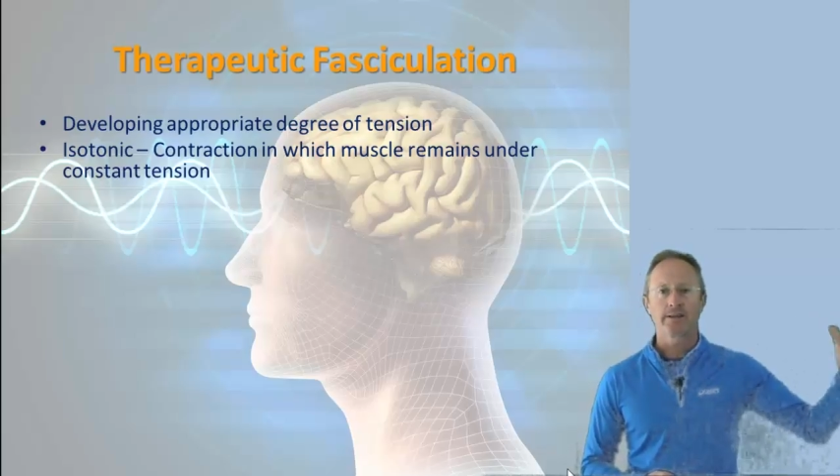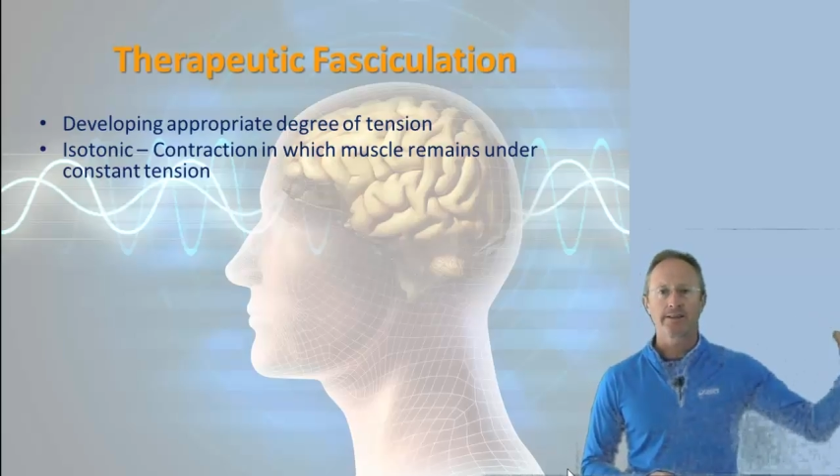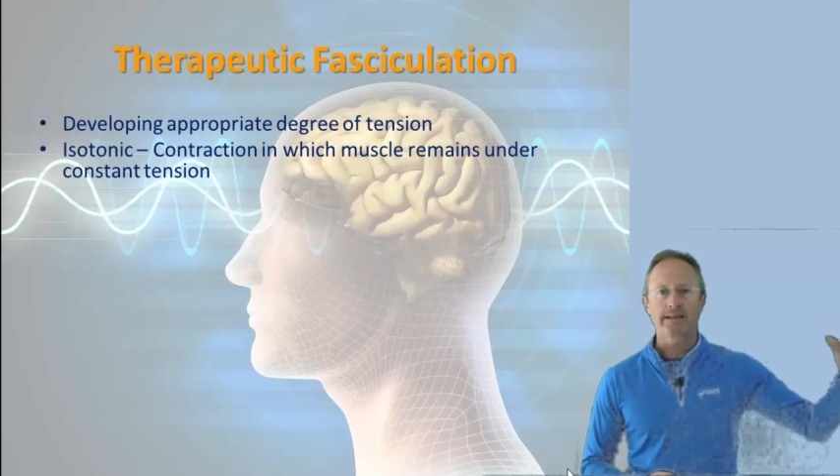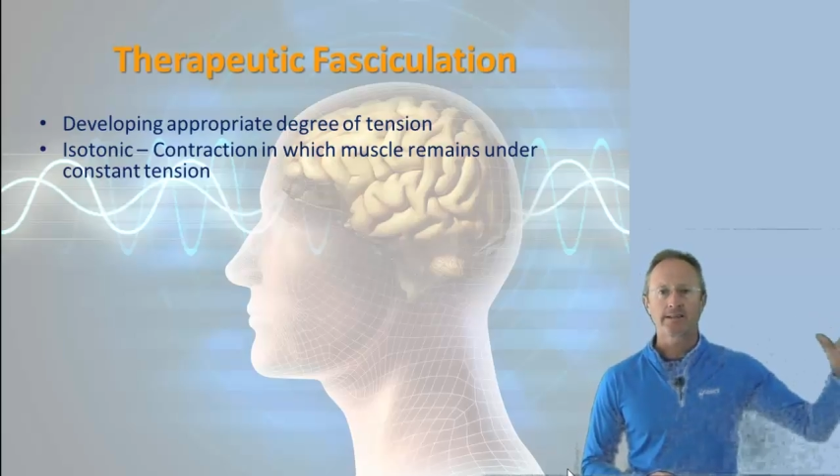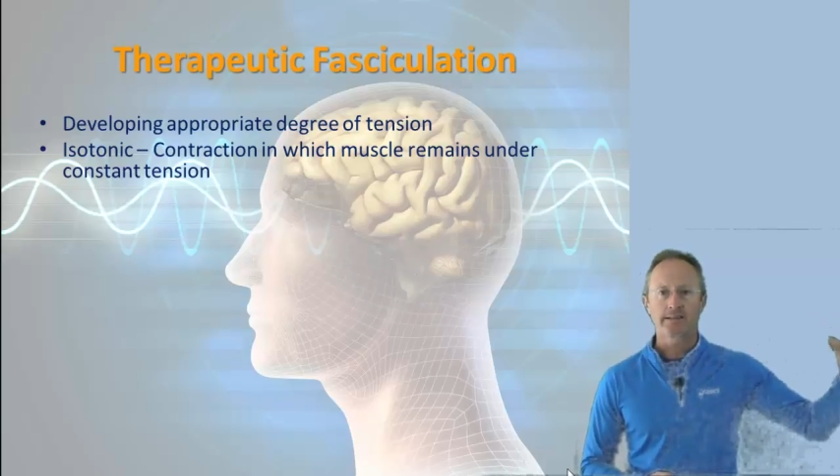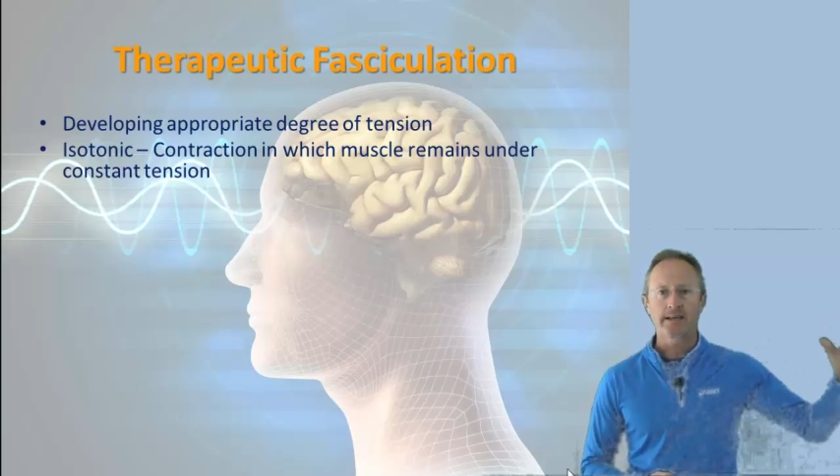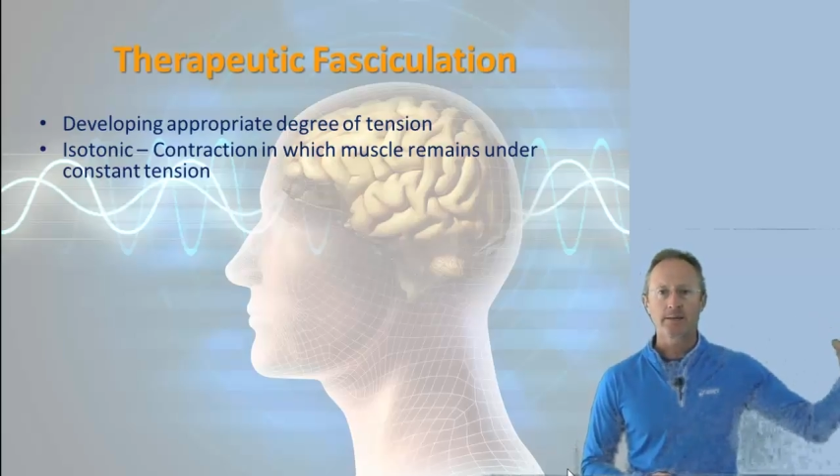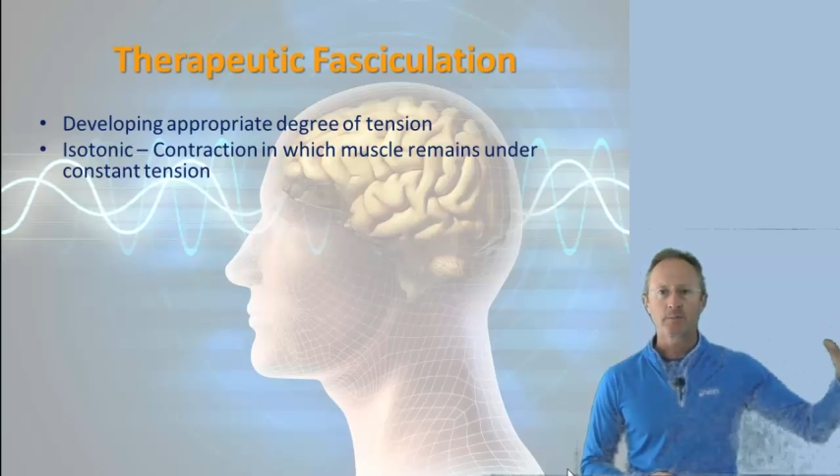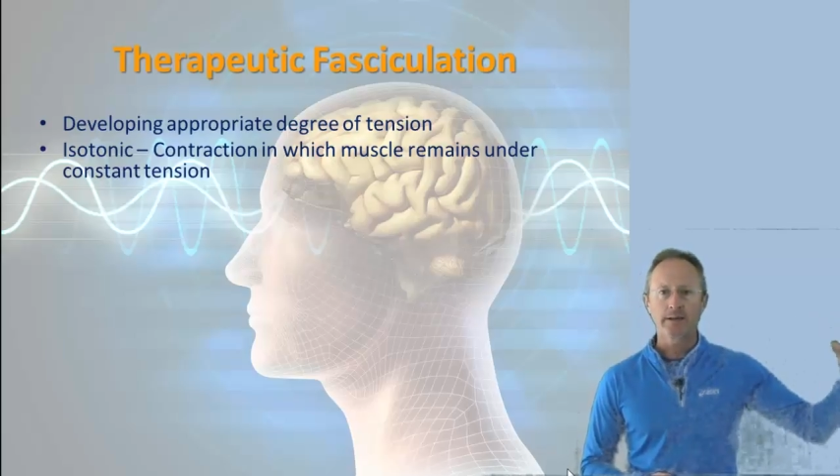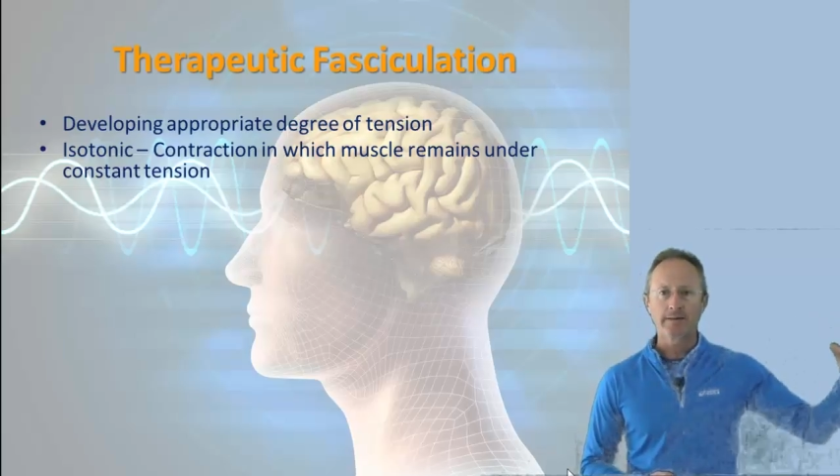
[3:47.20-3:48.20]
at that
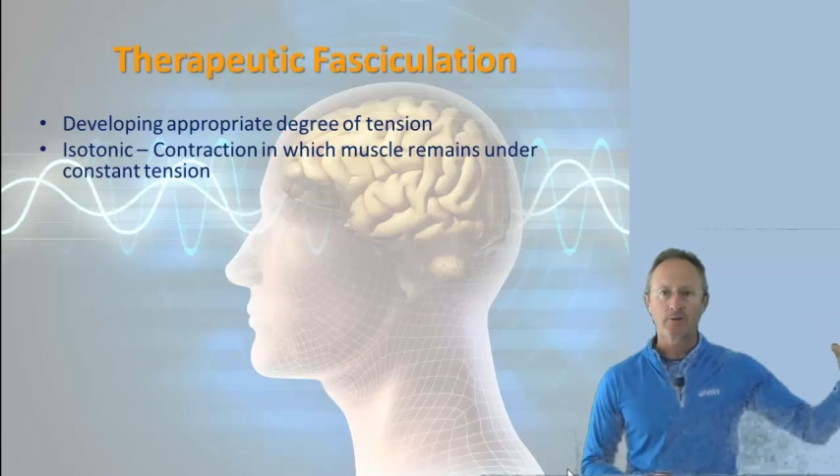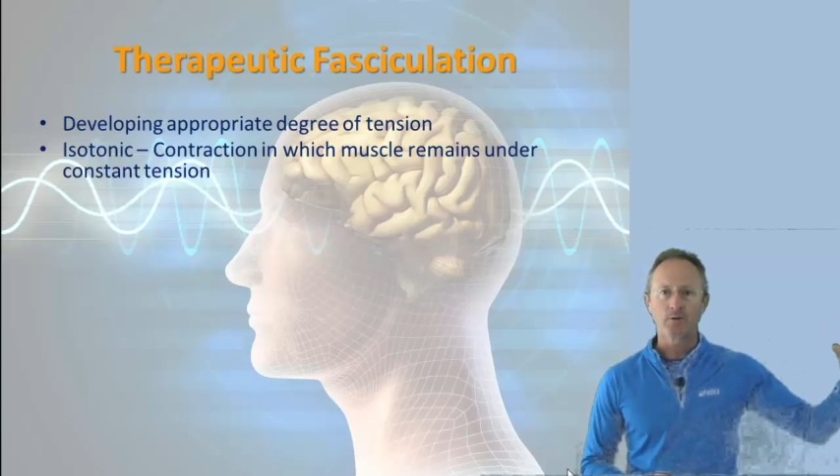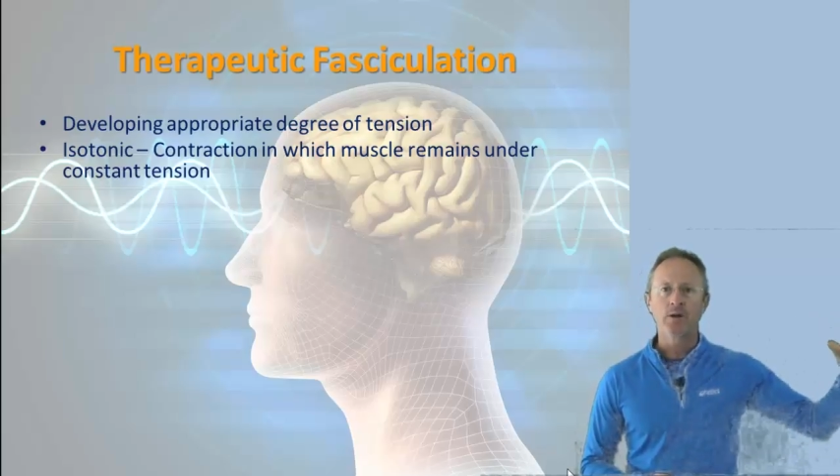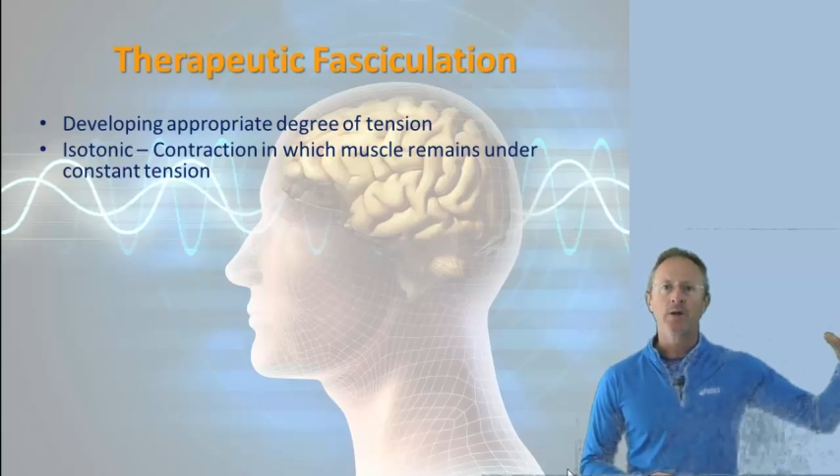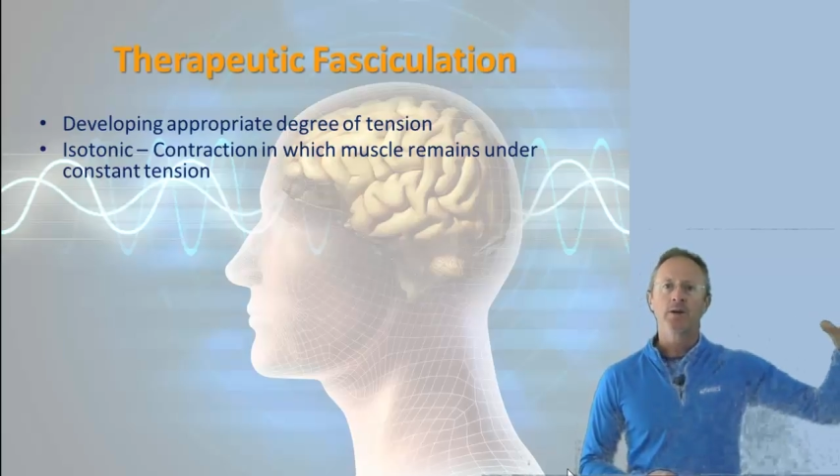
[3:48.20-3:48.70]
same level